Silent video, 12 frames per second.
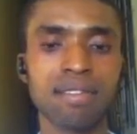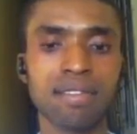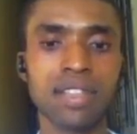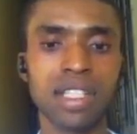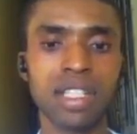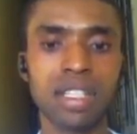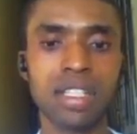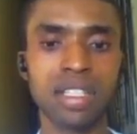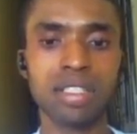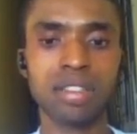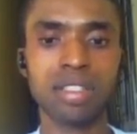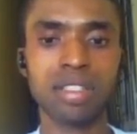Okay, it's
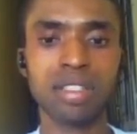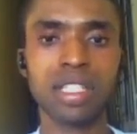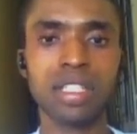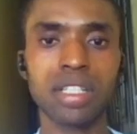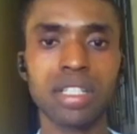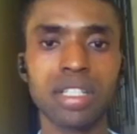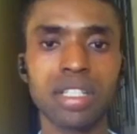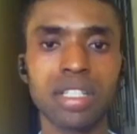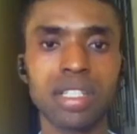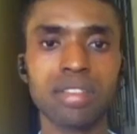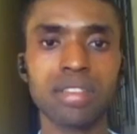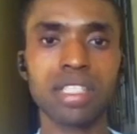already here already.
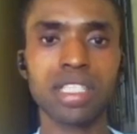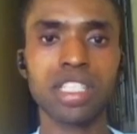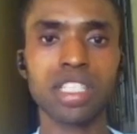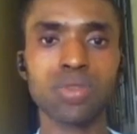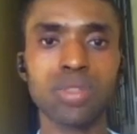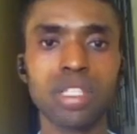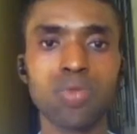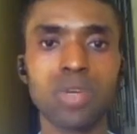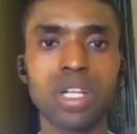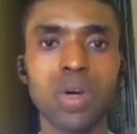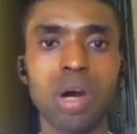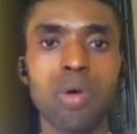So this is the window
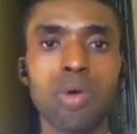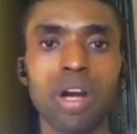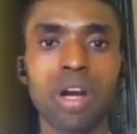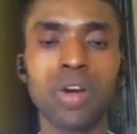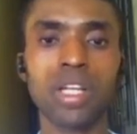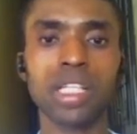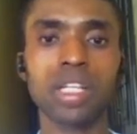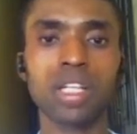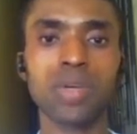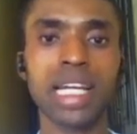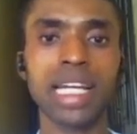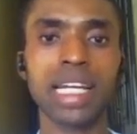I'm currently on. When
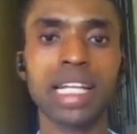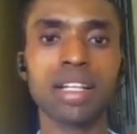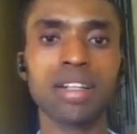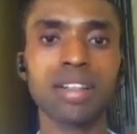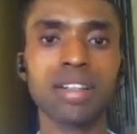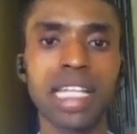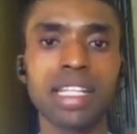I click on sign